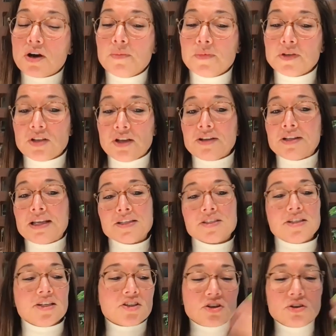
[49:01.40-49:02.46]
comments, like
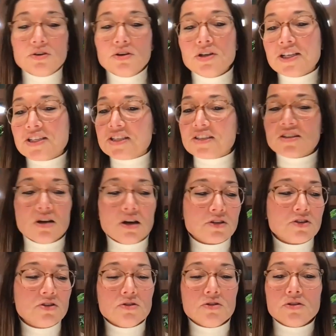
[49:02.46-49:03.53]
is this good, is this
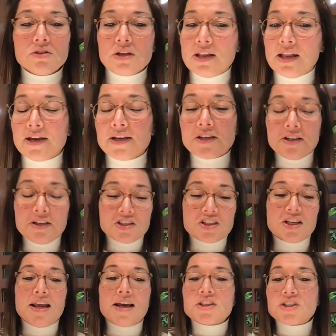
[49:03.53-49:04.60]
not good, like
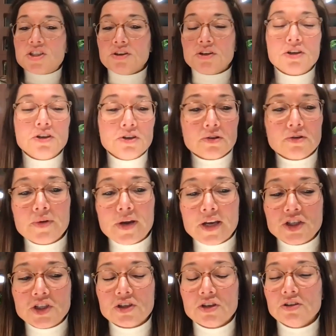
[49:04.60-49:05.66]
selection,
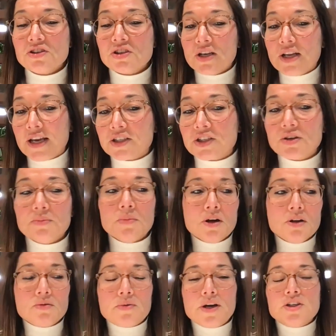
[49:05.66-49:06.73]
curation, selection,
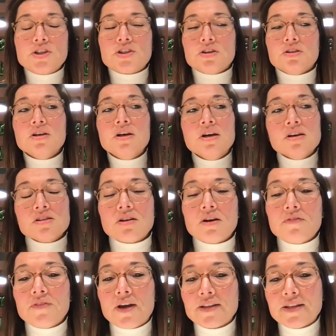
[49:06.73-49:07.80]
moderation,
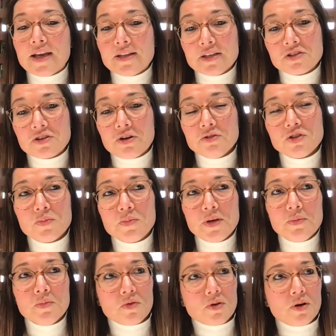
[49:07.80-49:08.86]
stuff like that is going to
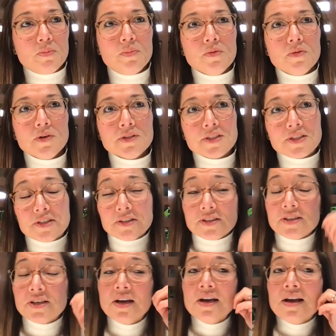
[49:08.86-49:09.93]
be more
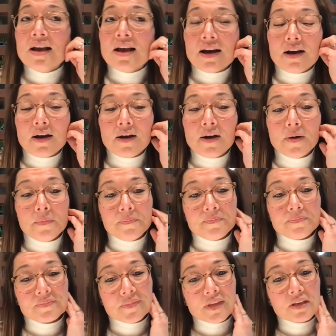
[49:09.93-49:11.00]
important.
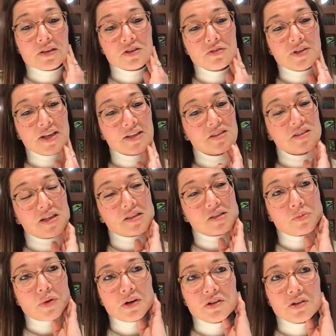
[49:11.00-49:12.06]
Um, so that's
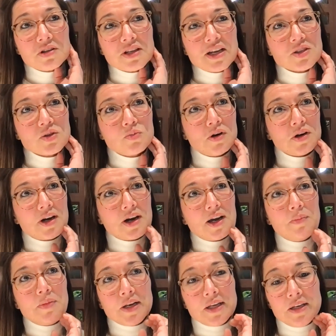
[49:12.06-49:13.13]
that's what that's what
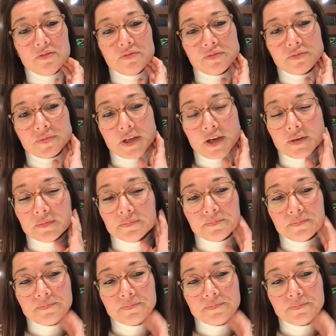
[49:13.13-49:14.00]
I believe. Yeah.